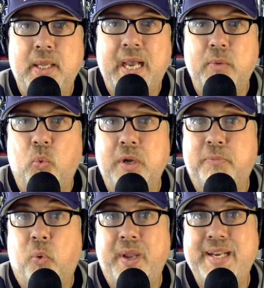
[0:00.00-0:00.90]
at
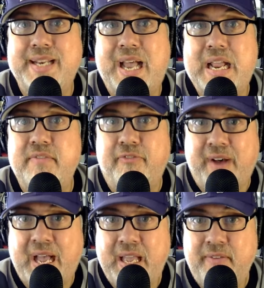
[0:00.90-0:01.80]

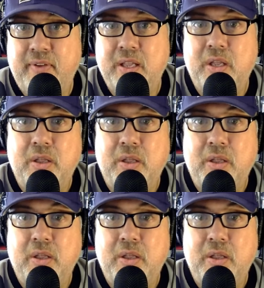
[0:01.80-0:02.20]
1.95.